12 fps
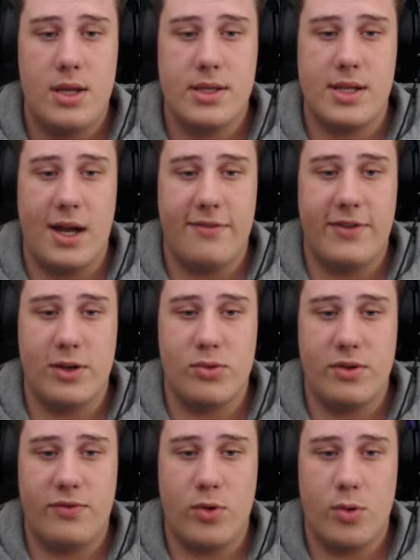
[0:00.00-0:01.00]

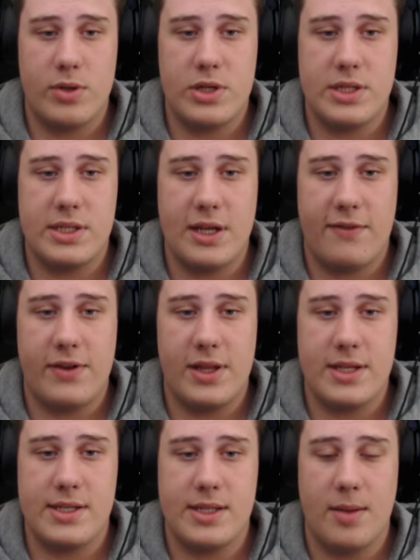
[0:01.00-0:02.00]
SkyFactory 4, which is
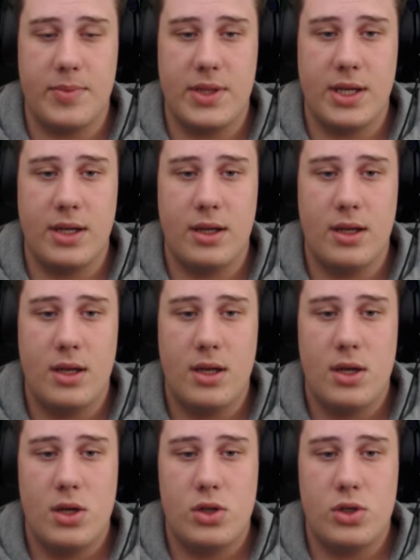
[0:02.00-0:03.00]
definitely something
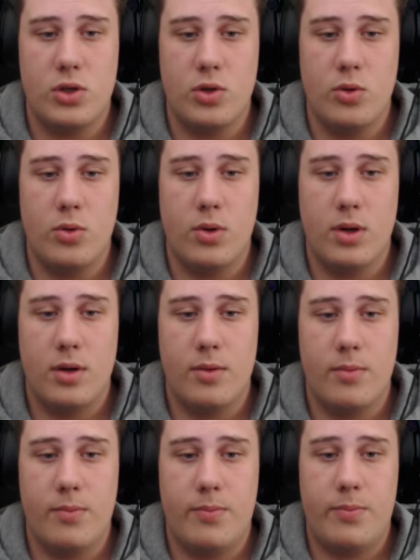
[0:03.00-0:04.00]
to
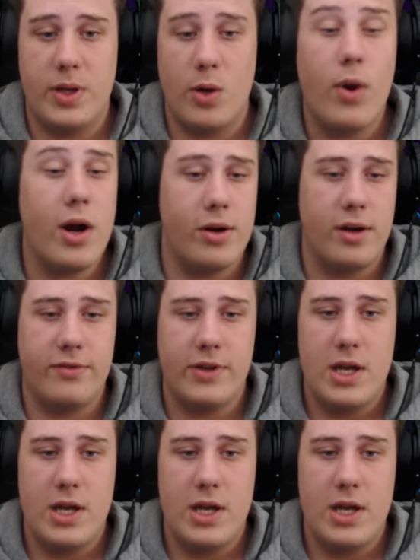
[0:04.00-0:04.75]
be aware of.